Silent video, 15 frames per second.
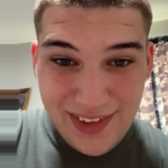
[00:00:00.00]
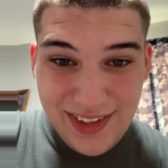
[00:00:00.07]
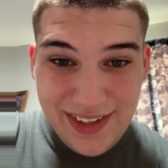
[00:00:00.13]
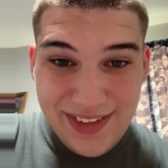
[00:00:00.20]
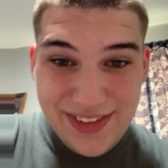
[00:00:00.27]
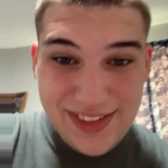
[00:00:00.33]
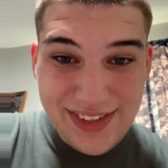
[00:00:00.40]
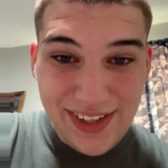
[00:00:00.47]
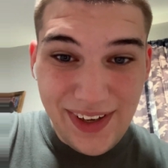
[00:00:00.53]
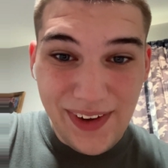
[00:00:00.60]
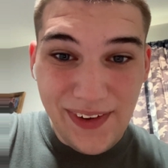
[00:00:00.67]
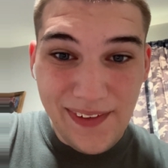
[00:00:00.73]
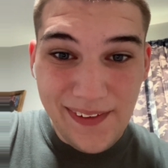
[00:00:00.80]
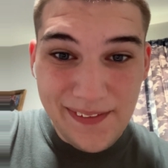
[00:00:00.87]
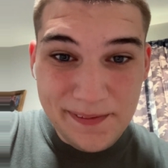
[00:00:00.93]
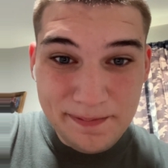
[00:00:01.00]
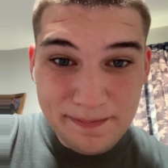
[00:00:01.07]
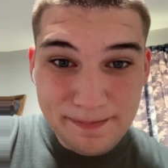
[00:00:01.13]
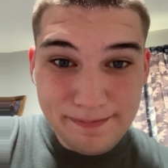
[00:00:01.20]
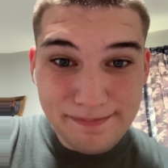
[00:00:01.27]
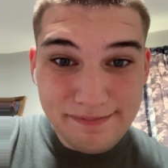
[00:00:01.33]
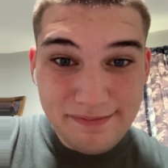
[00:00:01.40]
So
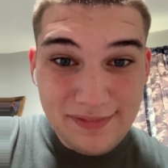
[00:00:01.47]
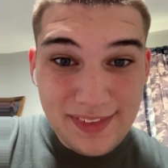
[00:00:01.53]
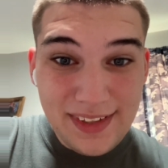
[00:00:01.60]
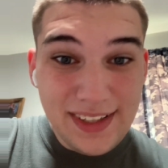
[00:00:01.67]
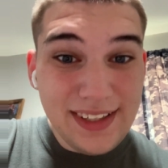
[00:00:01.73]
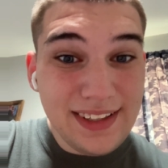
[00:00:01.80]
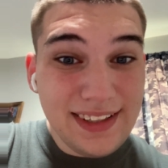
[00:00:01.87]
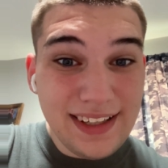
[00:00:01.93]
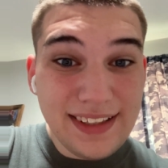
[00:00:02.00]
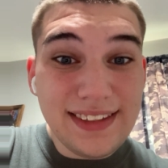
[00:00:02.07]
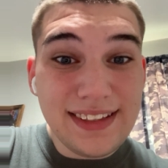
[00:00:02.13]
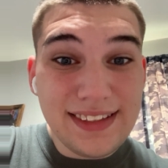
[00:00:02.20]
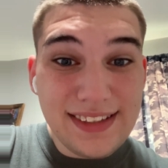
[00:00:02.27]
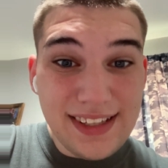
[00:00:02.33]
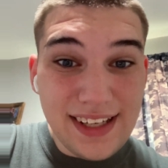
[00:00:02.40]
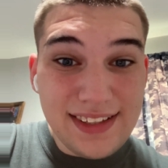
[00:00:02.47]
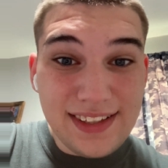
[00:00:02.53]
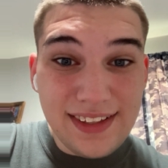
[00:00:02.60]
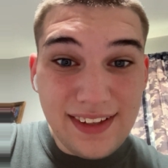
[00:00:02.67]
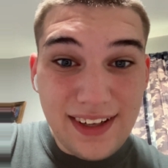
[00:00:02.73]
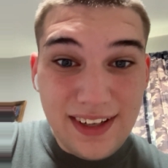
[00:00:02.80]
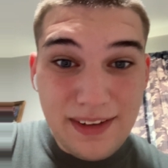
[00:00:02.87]
that says a
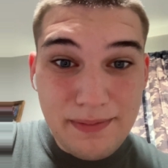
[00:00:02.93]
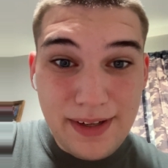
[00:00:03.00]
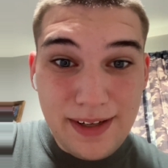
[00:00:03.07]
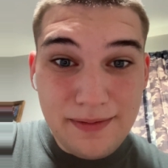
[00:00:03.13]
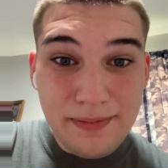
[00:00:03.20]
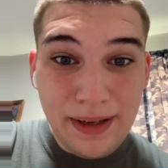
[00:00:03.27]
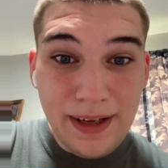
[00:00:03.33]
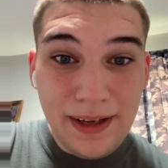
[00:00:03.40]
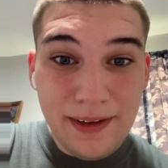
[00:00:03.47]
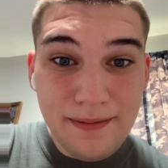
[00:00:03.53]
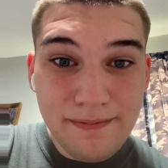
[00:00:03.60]
lot about me.